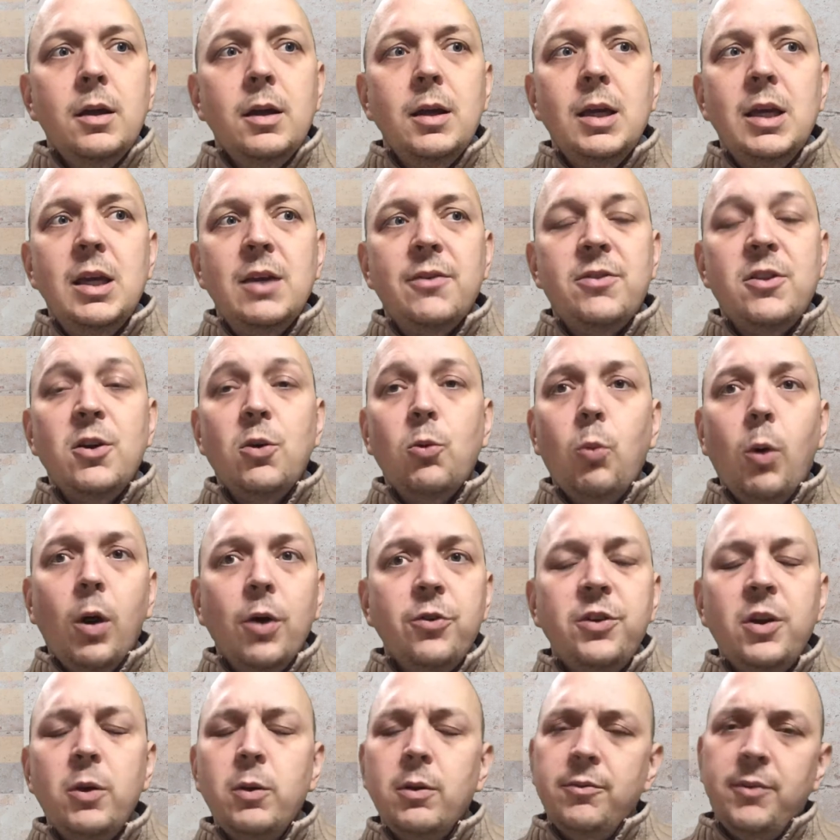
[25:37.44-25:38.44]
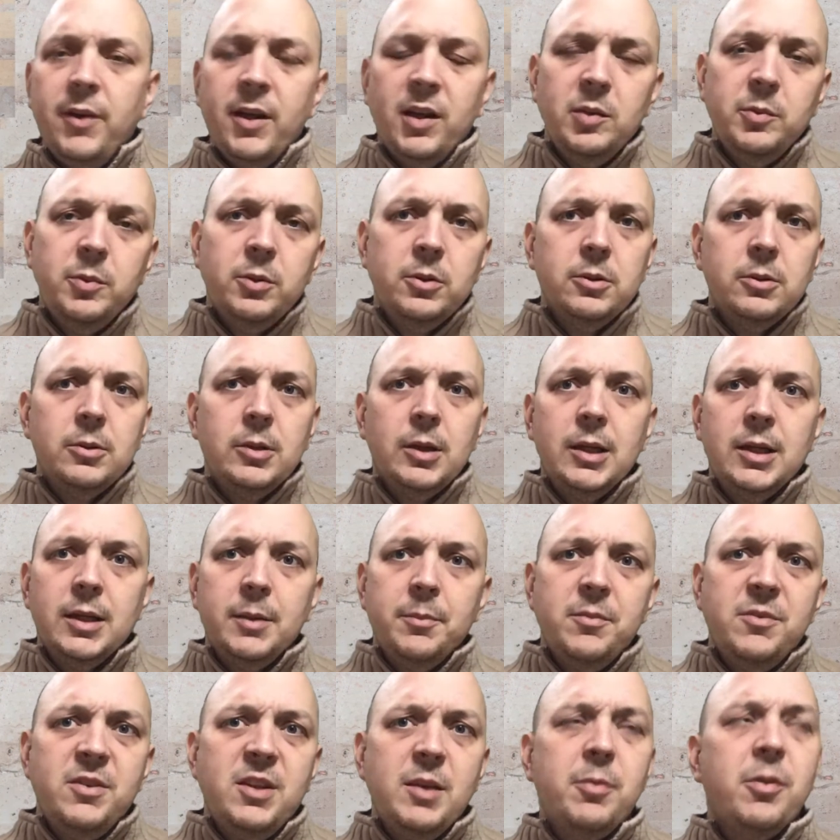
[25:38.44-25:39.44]
If there was no available
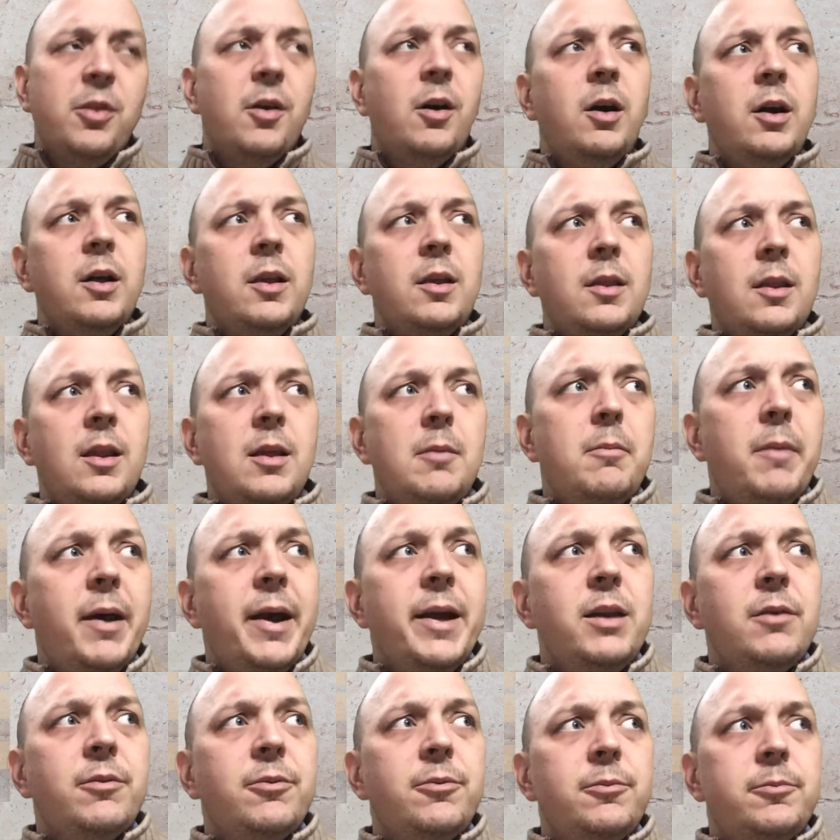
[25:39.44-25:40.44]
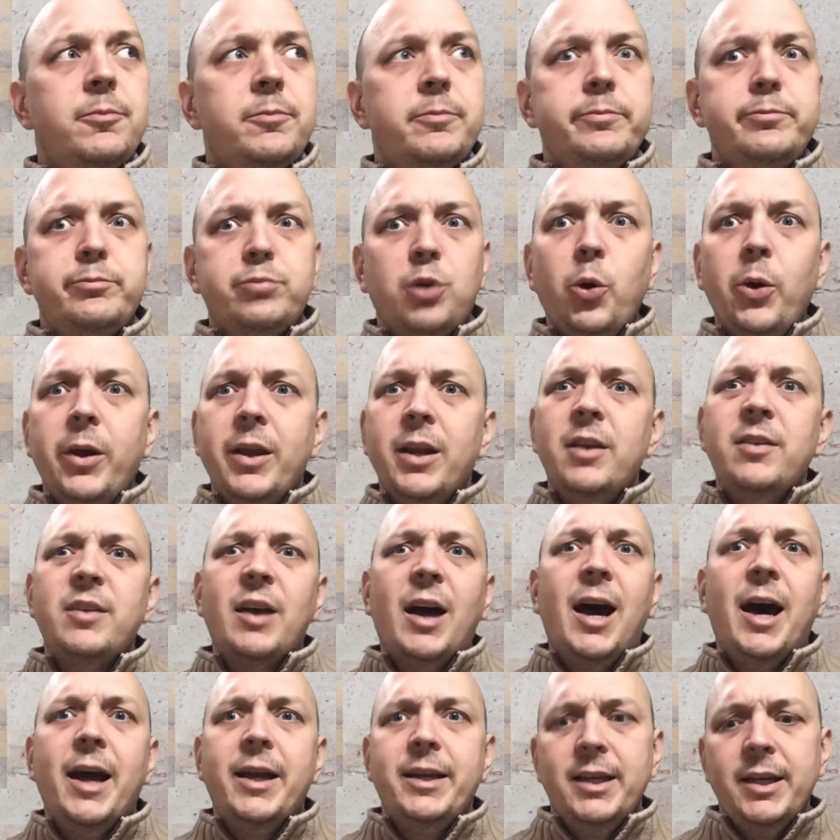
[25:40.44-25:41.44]
diphthong, it might have broken into
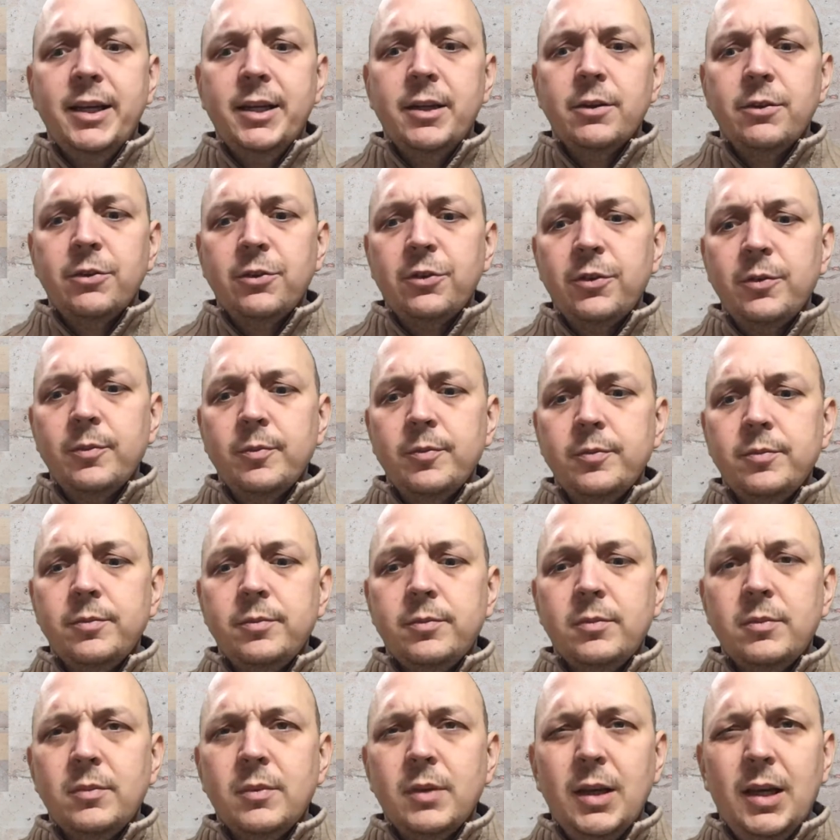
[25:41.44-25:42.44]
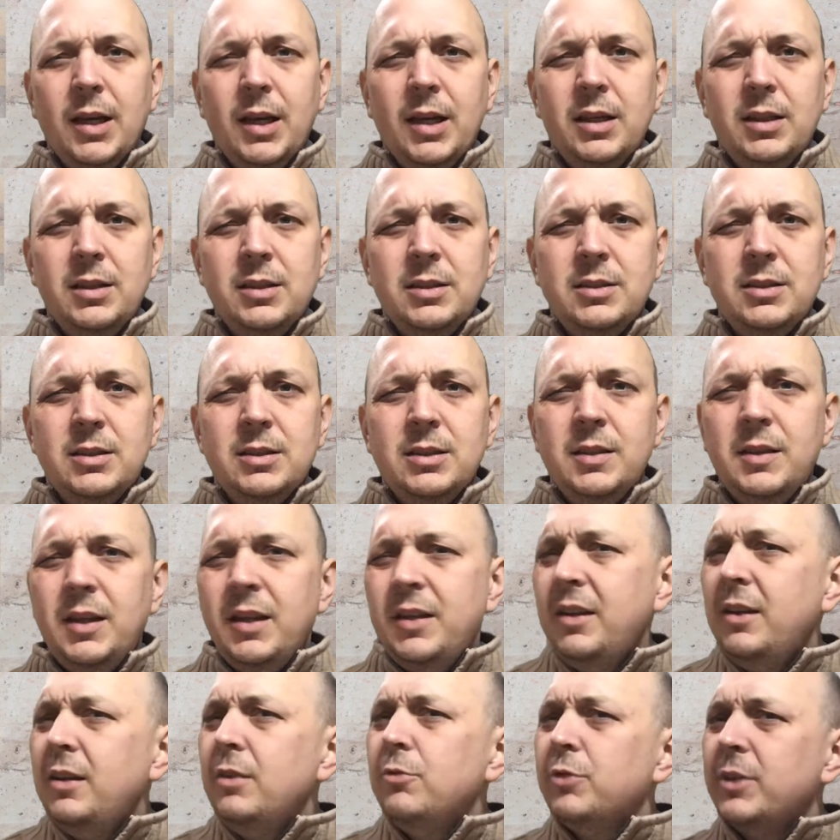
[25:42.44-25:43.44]
hiatus. And they
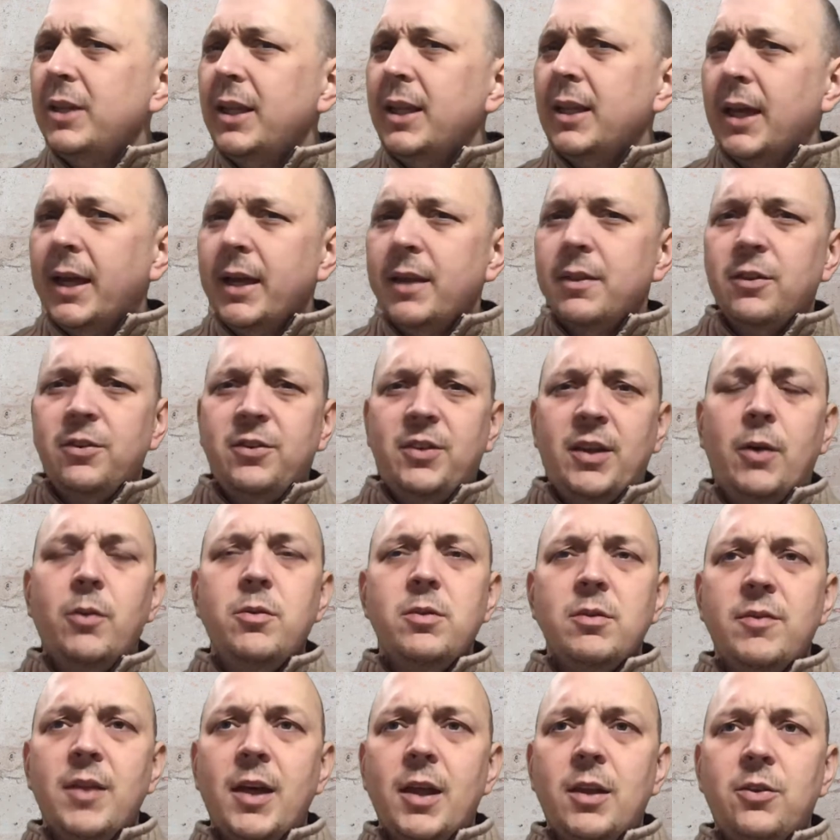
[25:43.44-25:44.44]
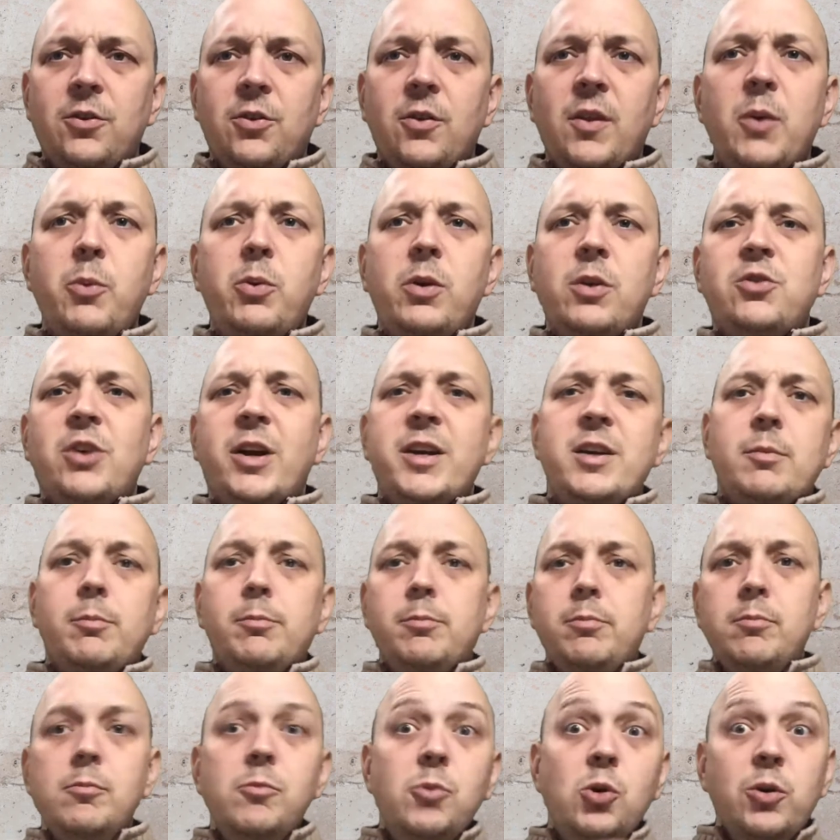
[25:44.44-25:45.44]
didn't really like the sound of that, so they would have tried to
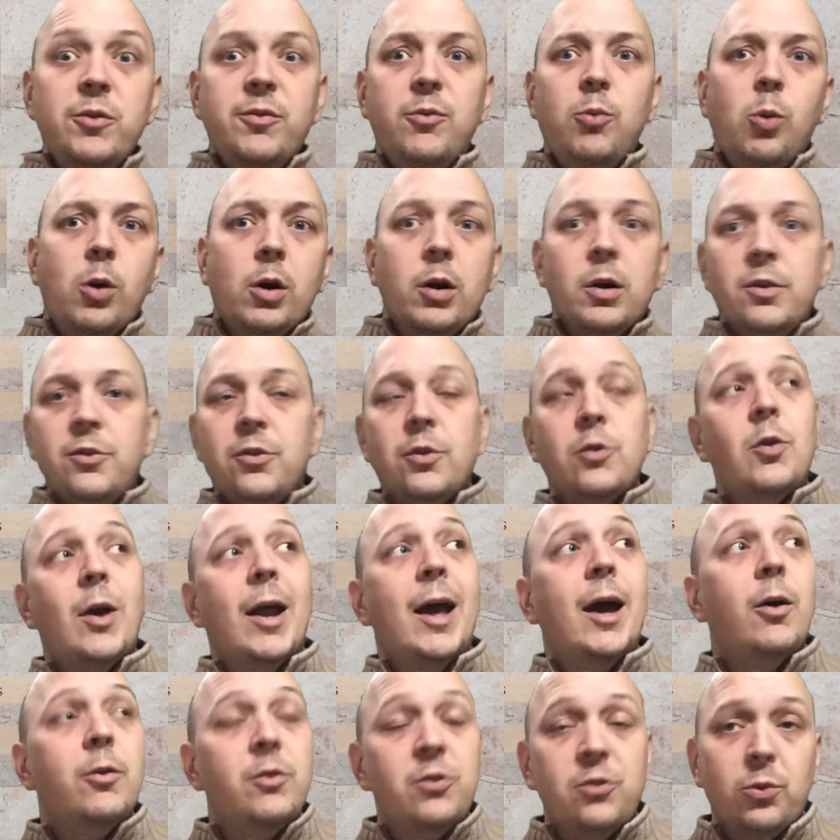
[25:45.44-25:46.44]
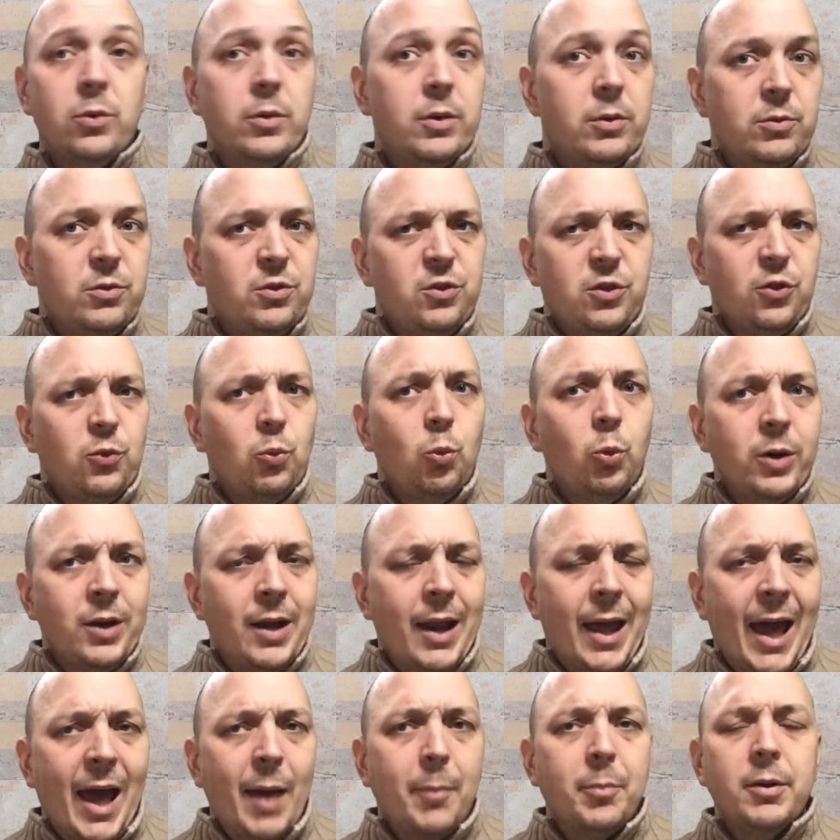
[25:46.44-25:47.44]
move words around so it just wouldn't
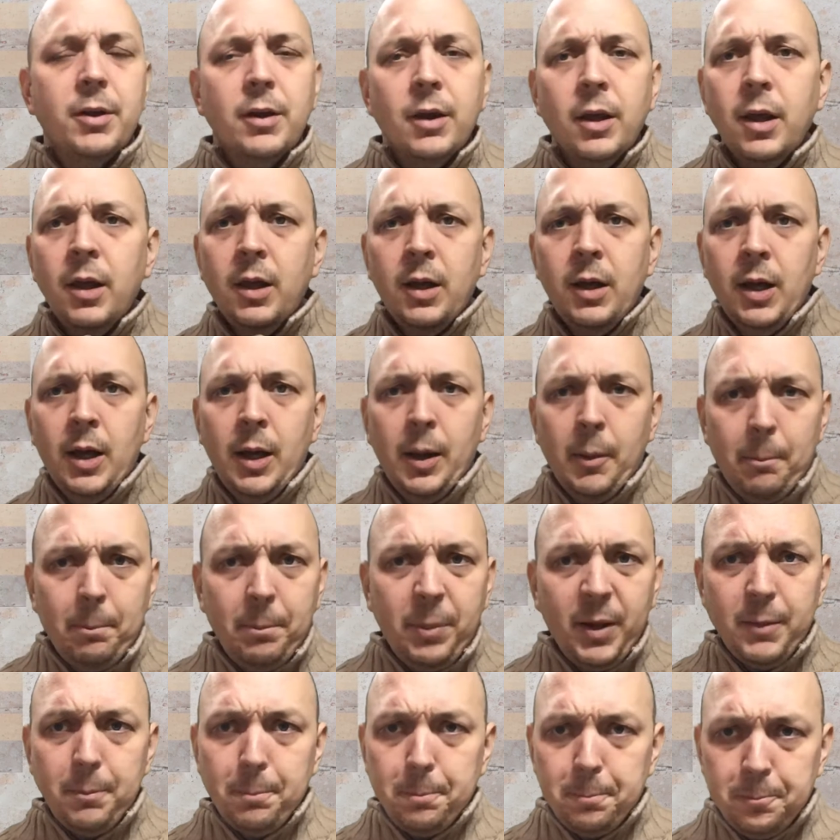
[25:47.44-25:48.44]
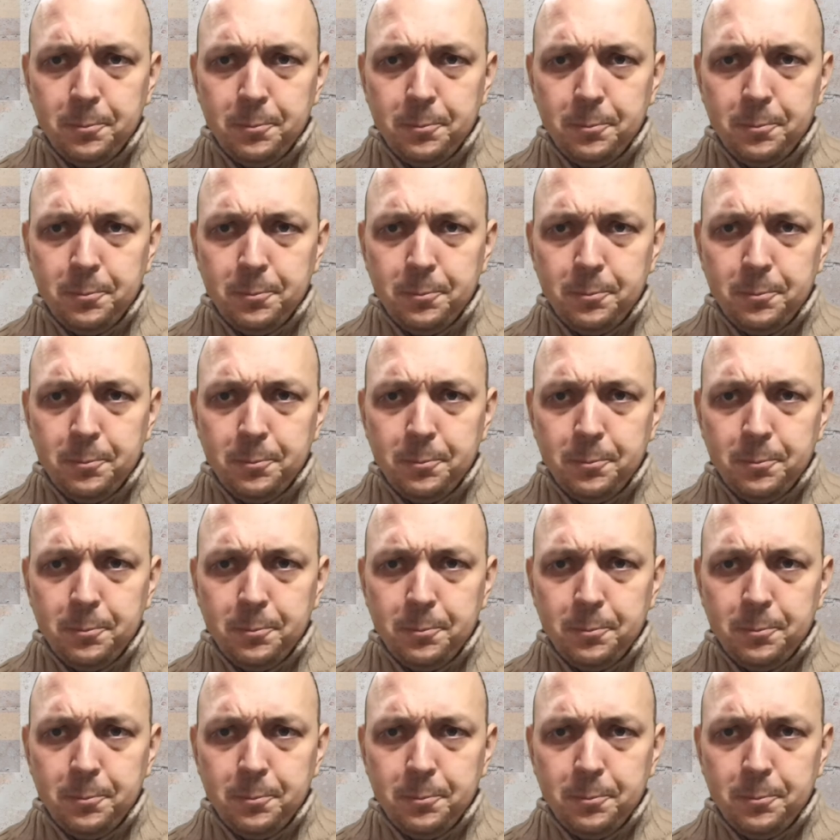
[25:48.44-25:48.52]
happen. But